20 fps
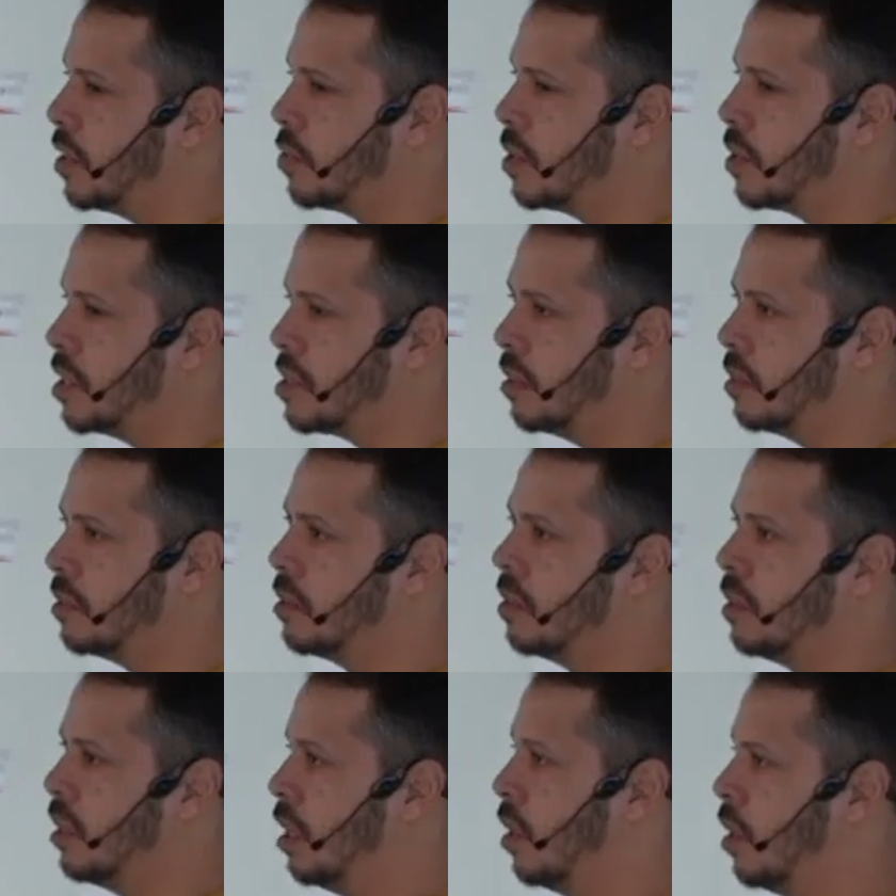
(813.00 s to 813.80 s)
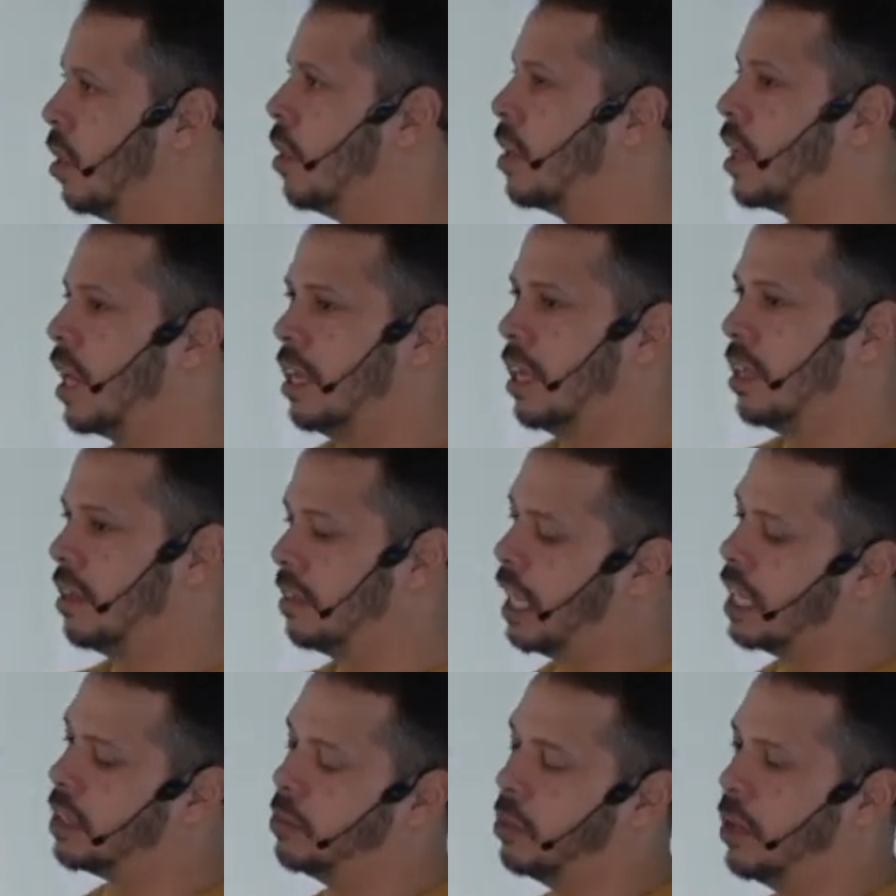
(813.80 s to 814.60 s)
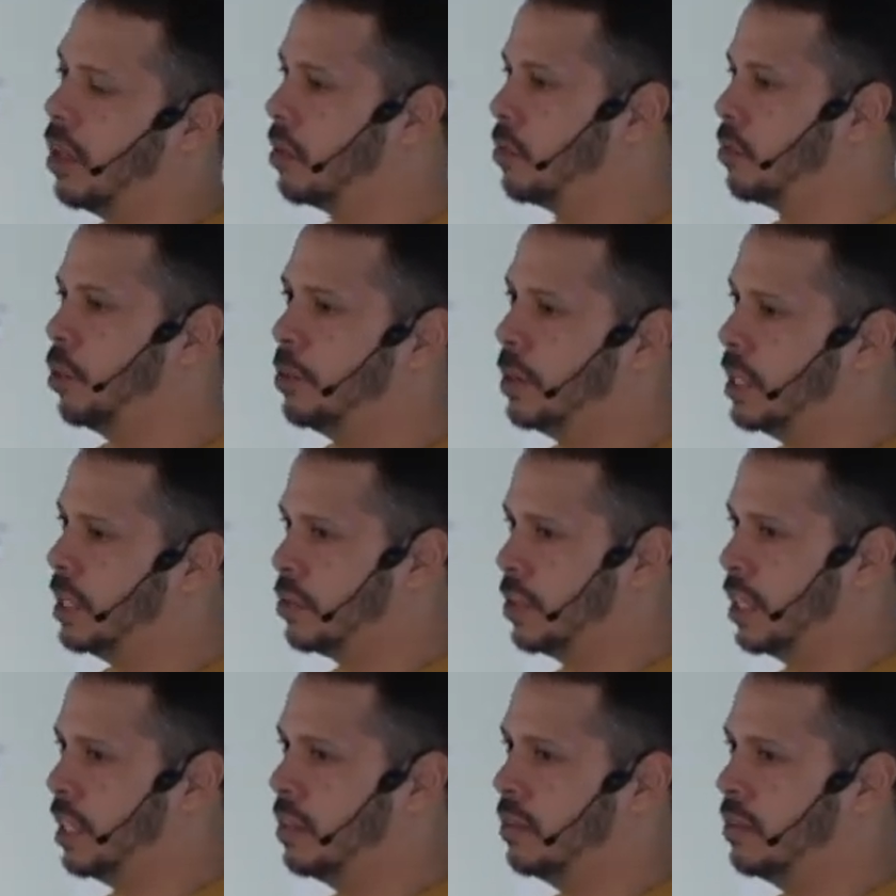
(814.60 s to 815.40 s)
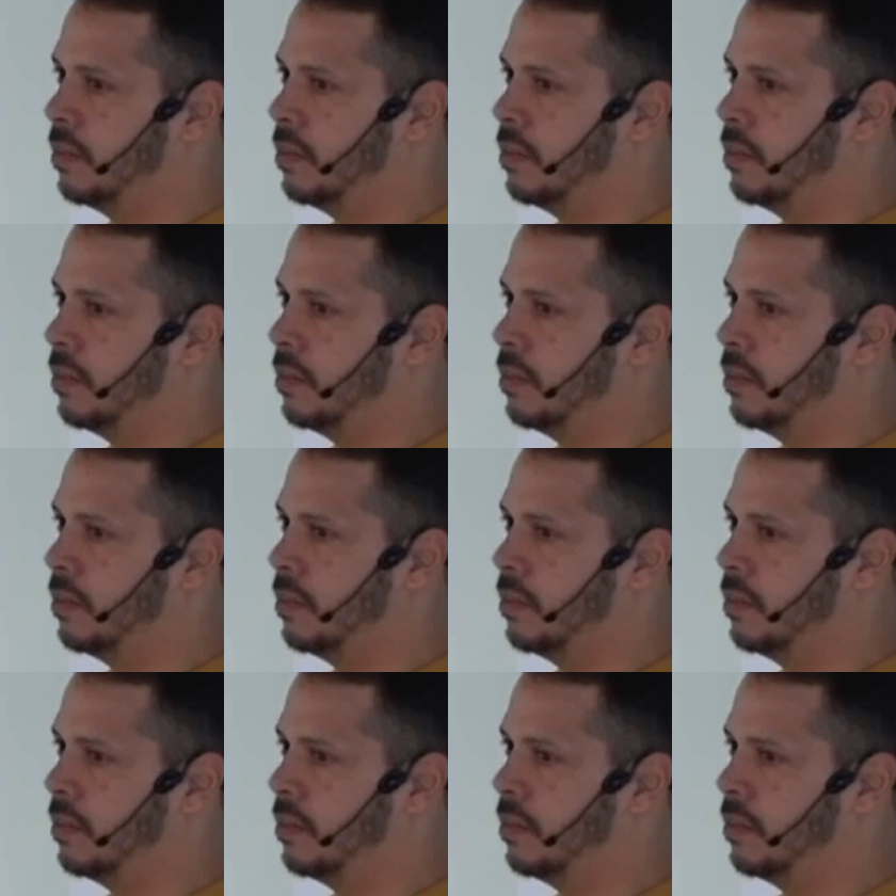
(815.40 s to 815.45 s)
result, okay, that block will be 3.